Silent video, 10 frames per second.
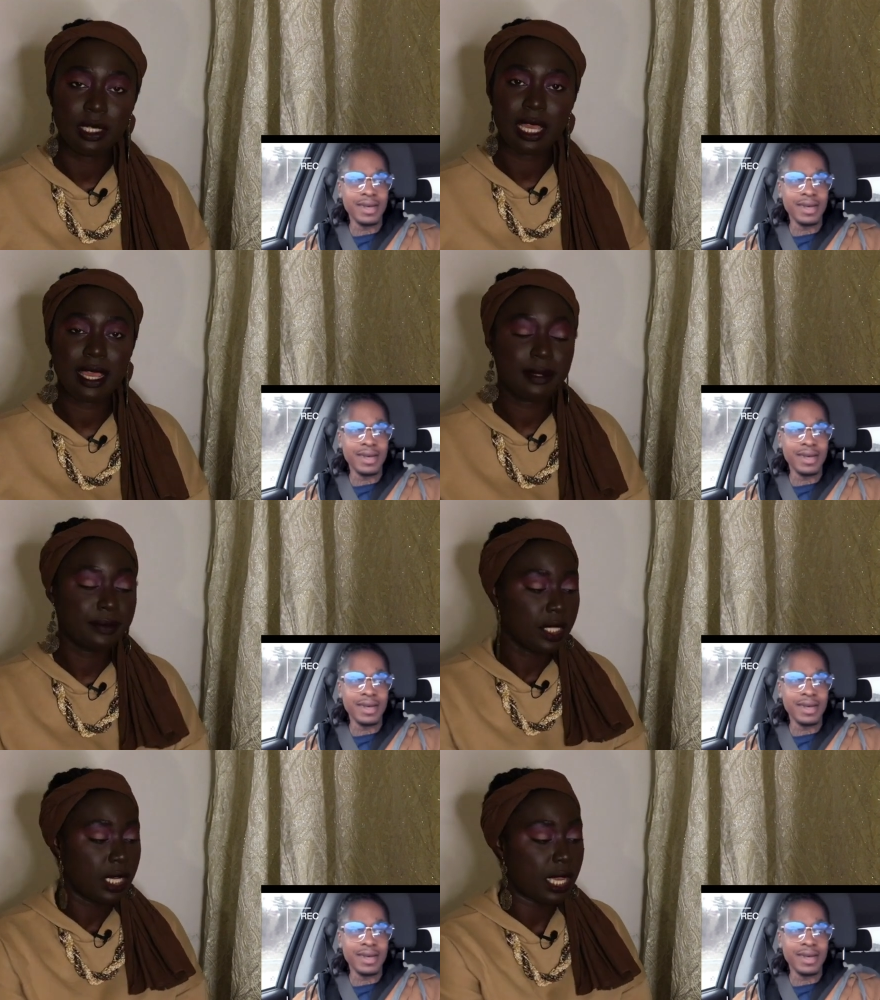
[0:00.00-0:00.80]
Speaker 1: Ah,
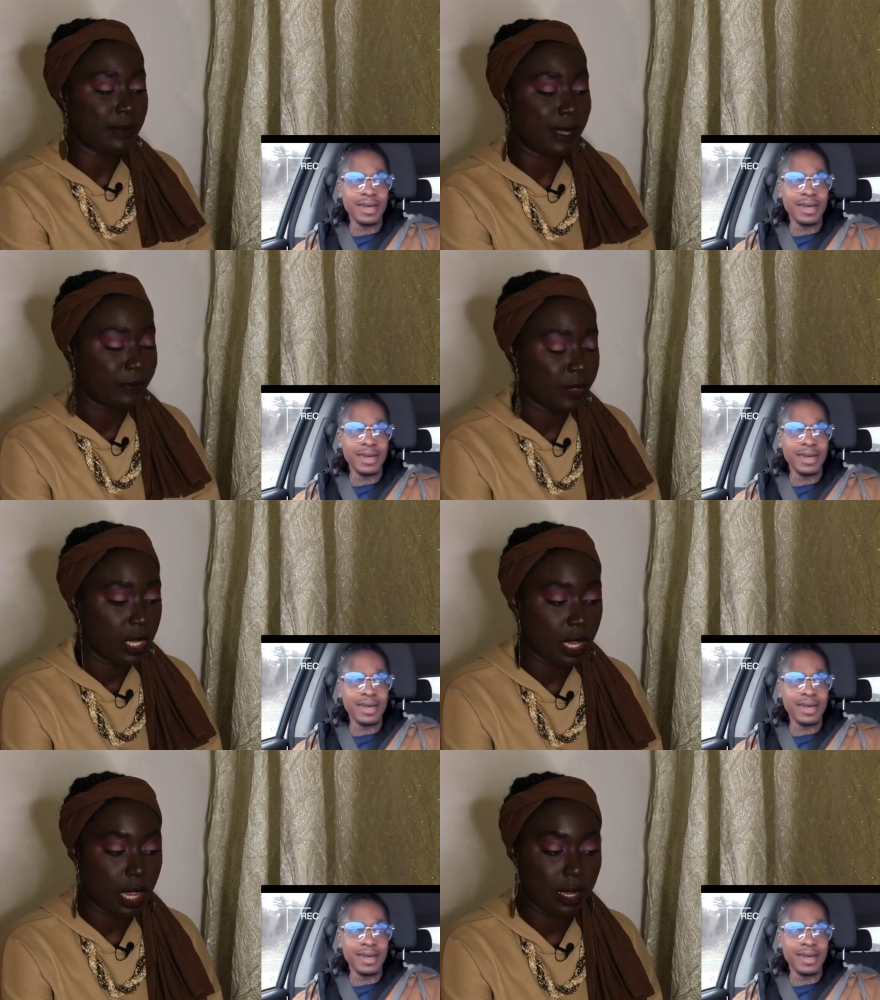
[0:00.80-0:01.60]
anyway.
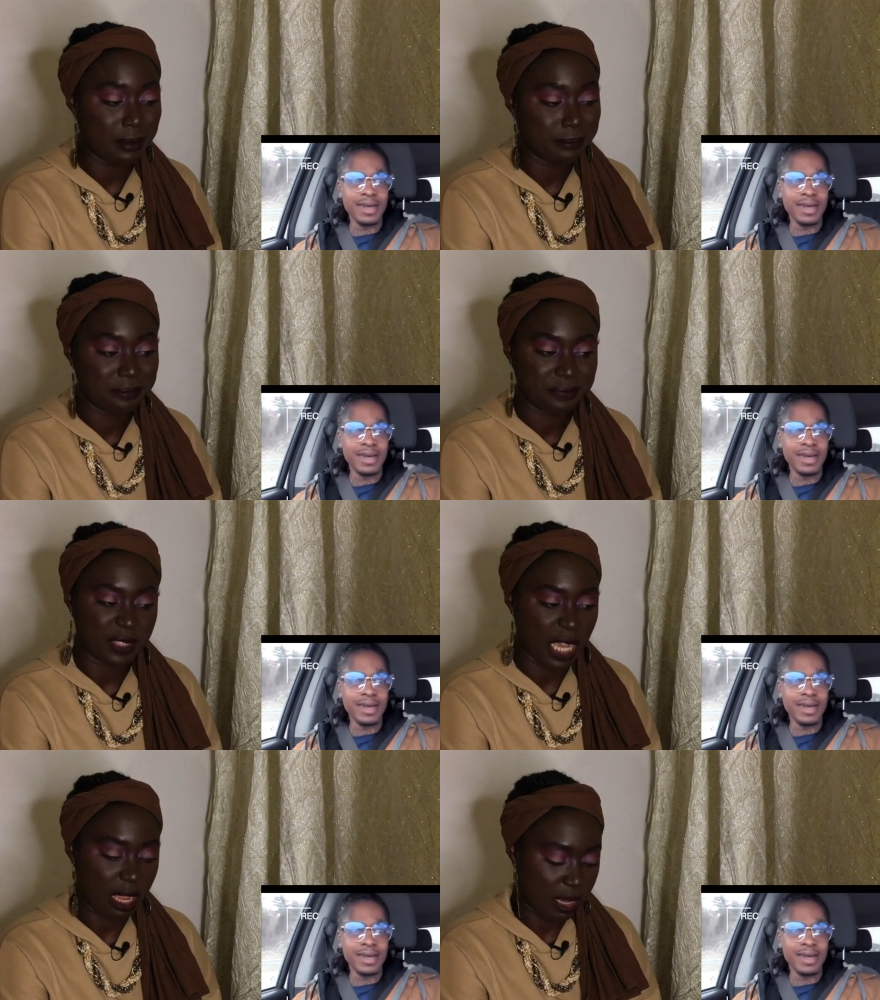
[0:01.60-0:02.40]
Um,
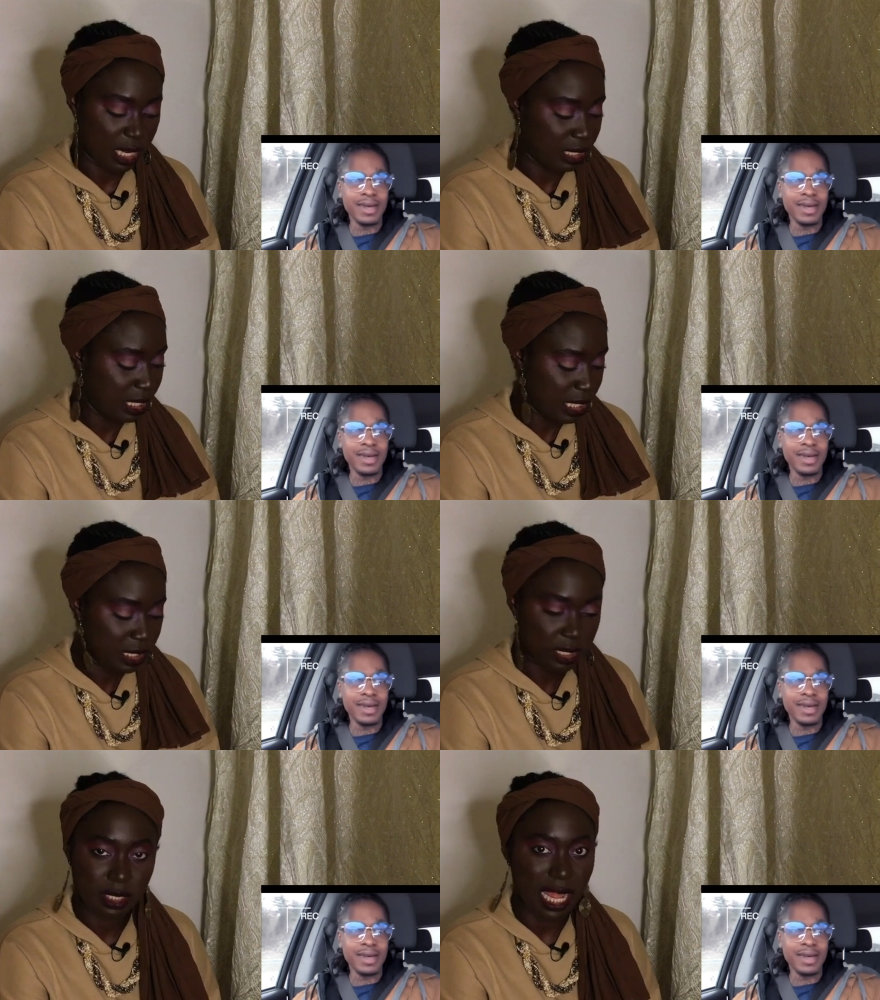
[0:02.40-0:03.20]
yeah, at
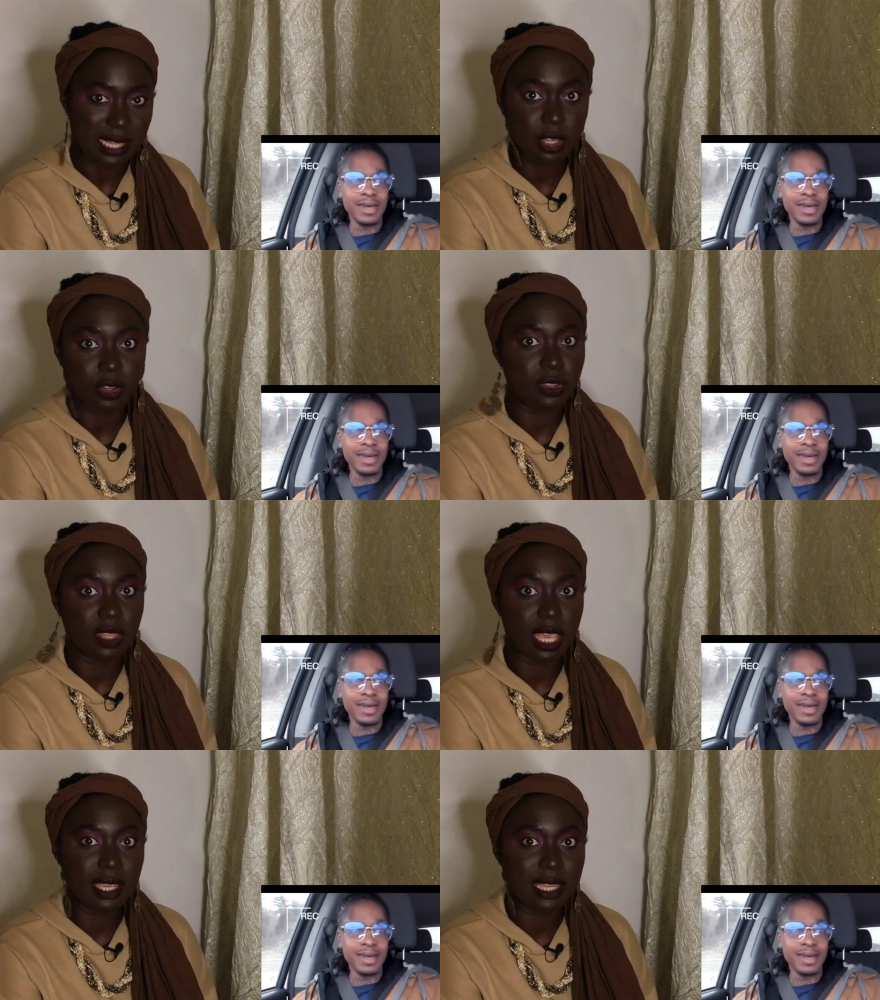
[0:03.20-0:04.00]
least that's a good
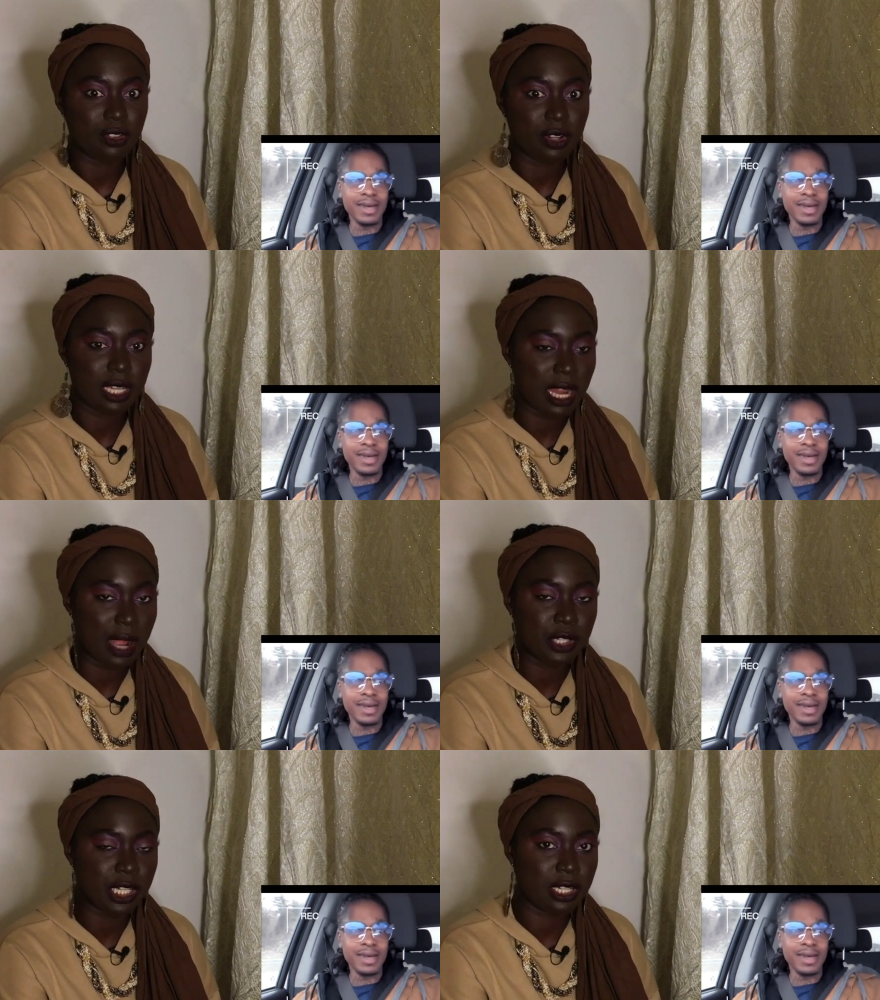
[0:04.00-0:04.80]
thing. He's not here
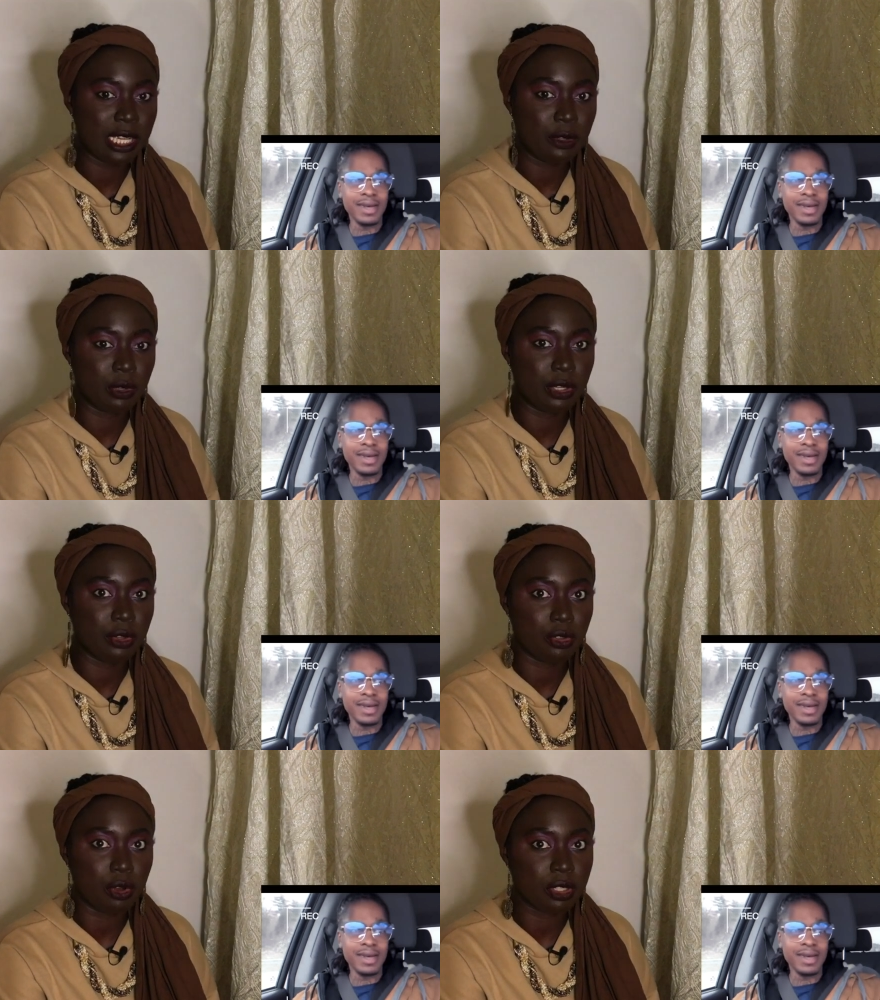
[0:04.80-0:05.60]
out here ignoring
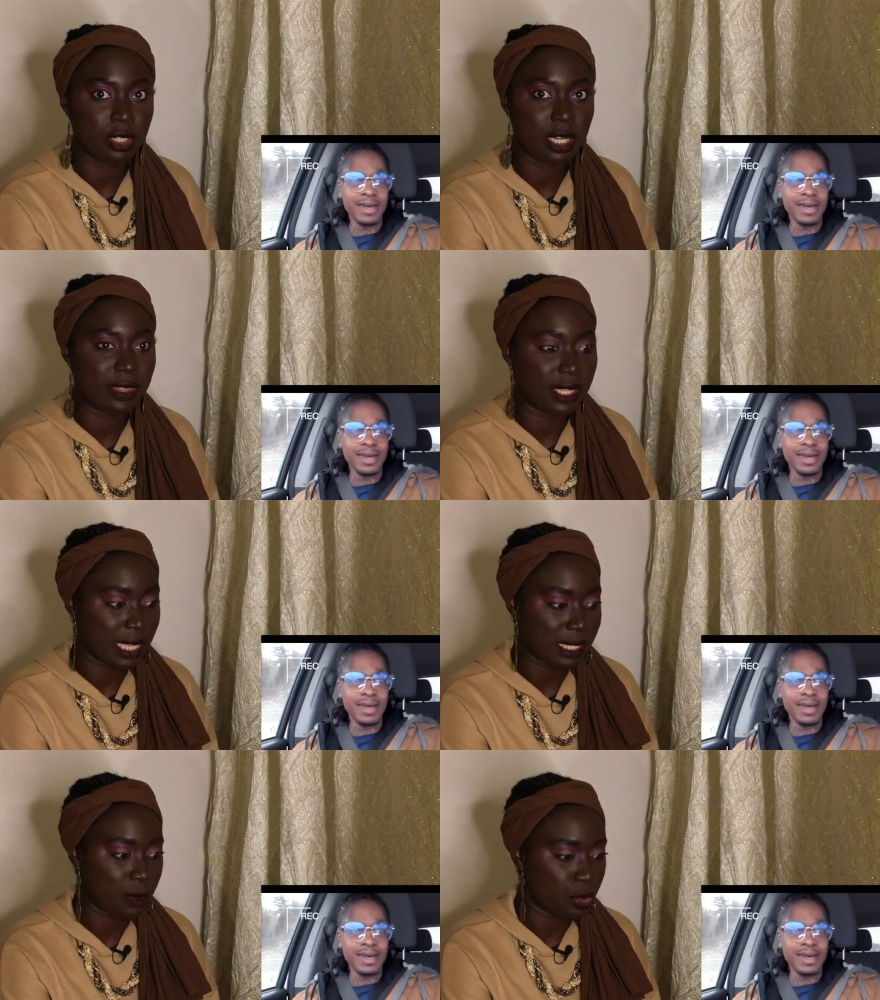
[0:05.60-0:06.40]
your daughter. I think
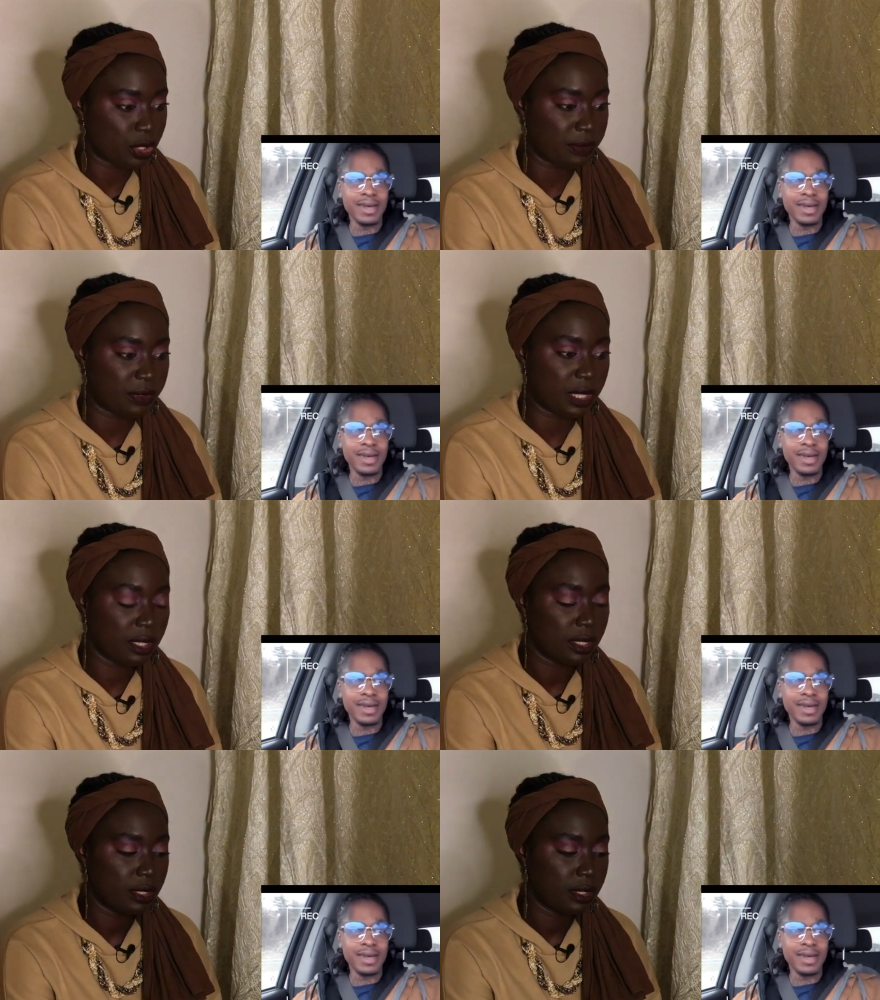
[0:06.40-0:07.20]
that's a positive
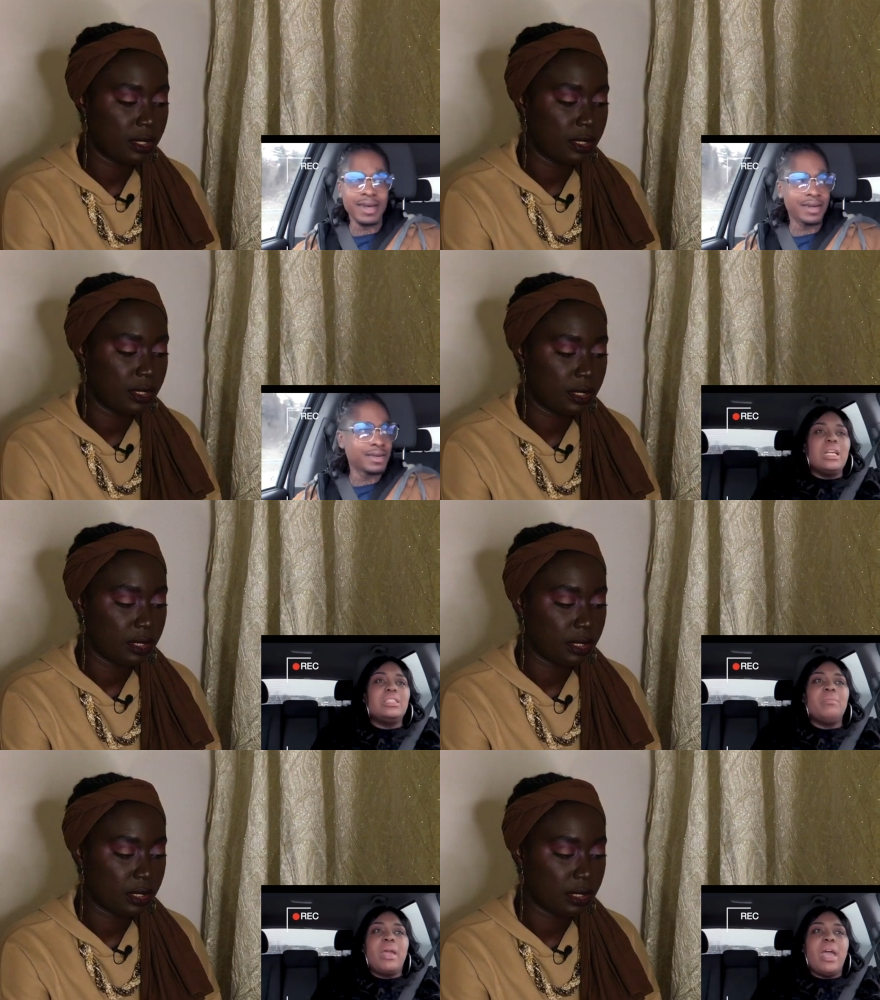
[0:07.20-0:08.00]
thing. That
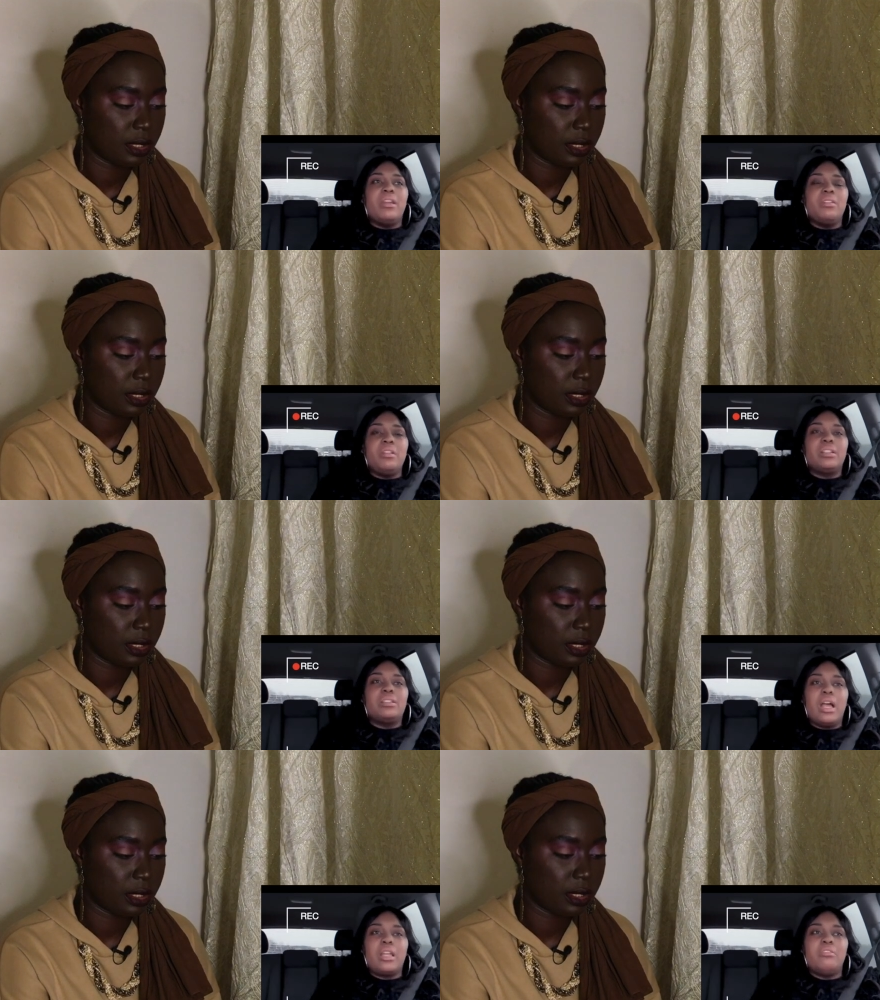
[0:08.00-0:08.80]
doesn't matter. You can
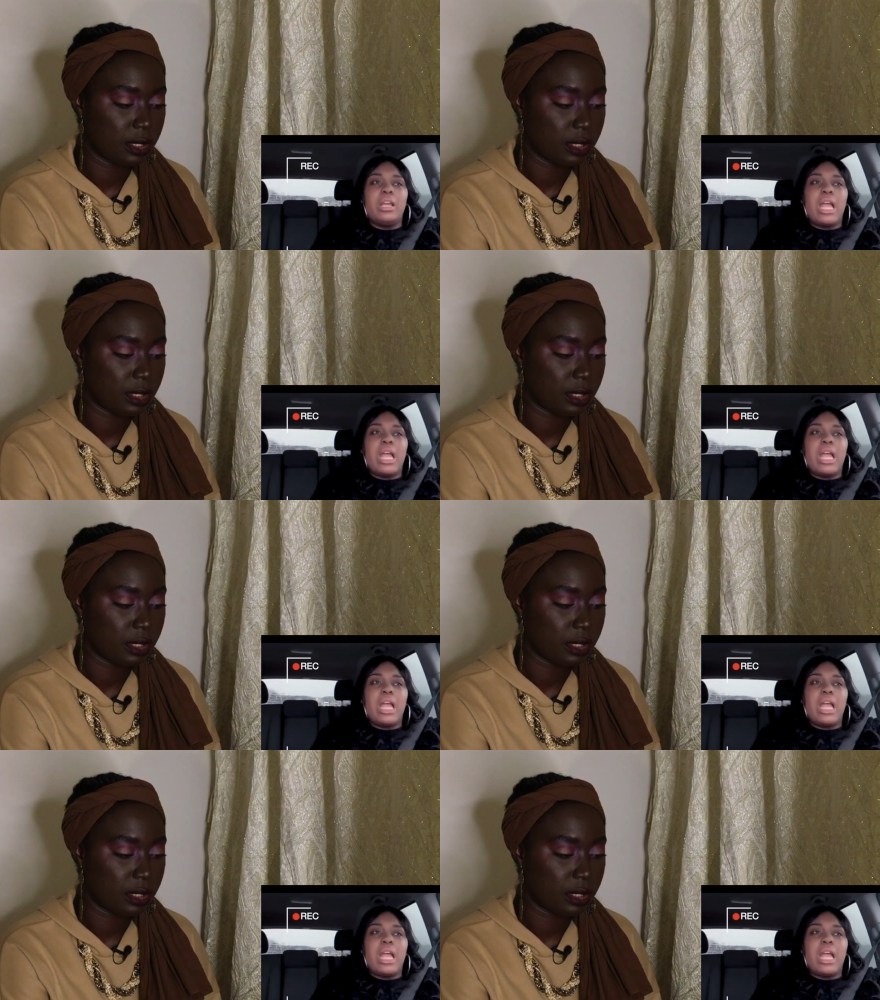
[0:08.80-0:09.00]
you talk